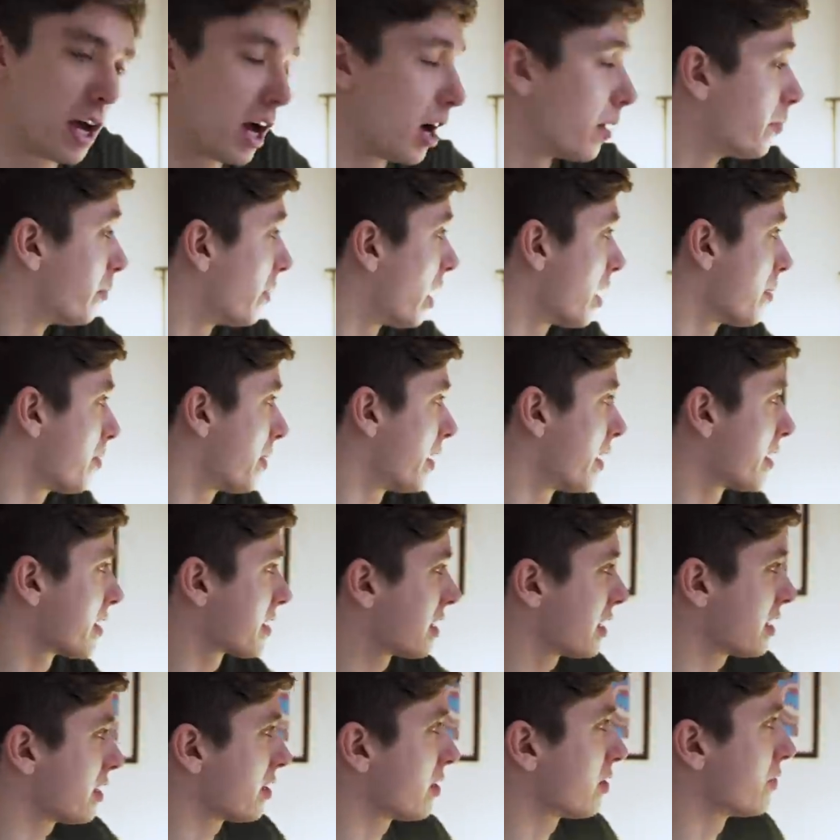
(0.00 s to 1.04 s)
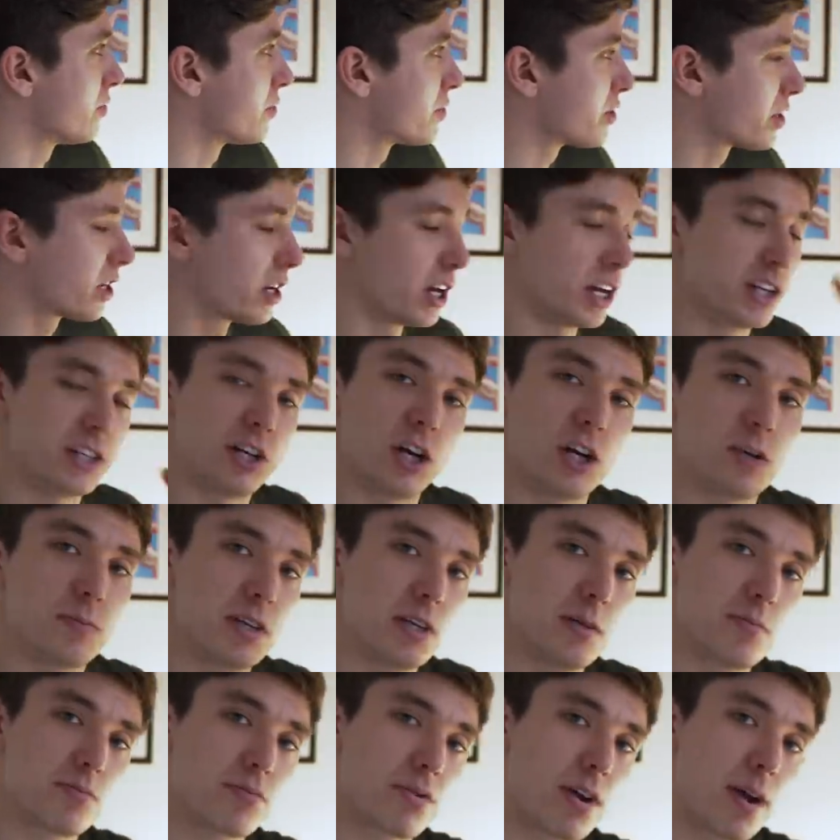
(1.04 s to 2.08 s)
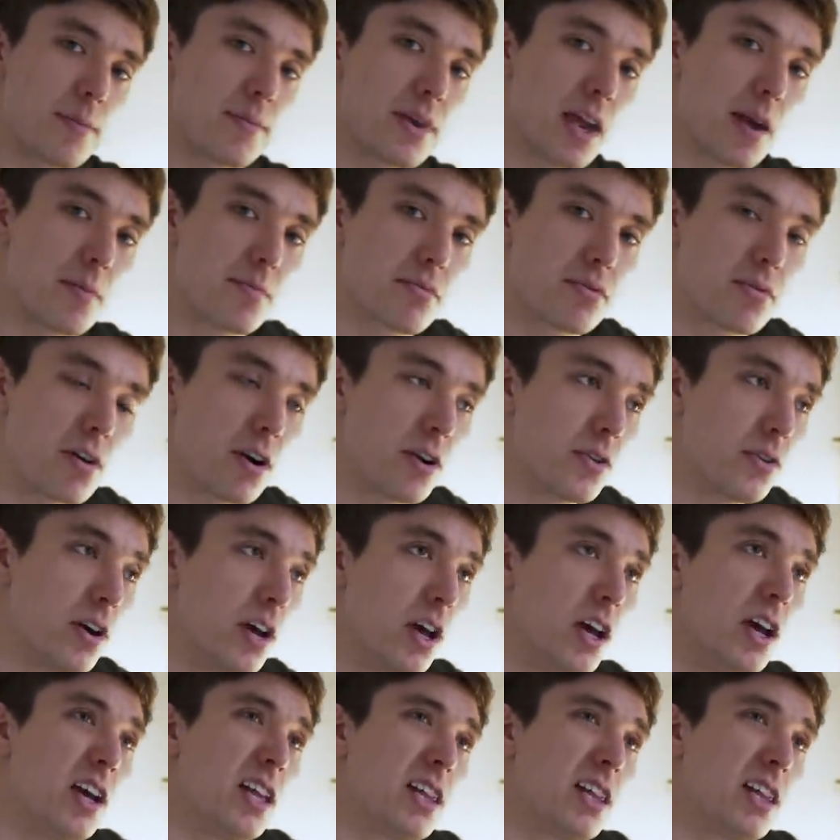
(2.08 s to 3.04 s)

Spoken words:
I personally use Adobe Premiere Pro.